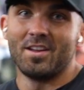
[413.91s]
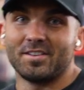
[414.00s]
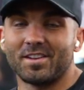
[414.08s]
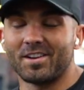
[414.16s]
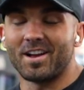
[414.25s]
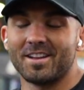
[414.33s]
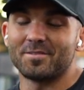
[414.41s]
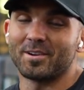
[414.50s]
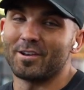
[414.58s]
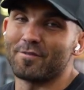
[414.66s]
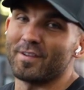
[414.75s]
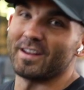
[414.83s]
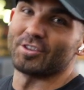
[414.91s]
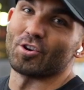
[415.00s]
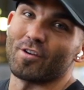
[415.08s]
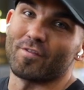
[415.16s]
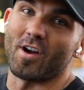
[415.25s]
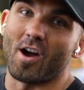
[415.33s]
So guys, we're going to finish
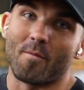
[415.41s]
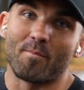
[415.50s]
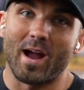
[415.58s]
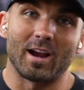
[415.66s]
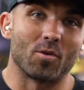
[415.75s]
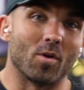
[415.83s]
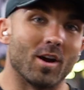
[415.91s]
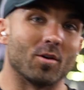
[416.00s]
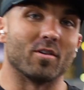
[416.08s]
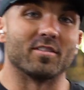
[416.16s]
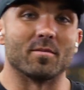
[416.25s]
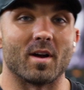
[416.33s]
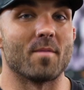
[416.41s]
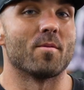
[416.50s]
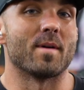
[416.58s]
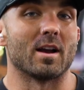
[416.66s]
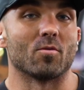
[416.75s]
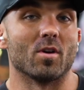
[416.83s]
off our back work with some
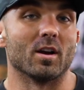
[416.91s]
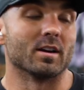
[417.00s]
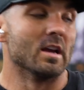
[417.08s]
upper back work.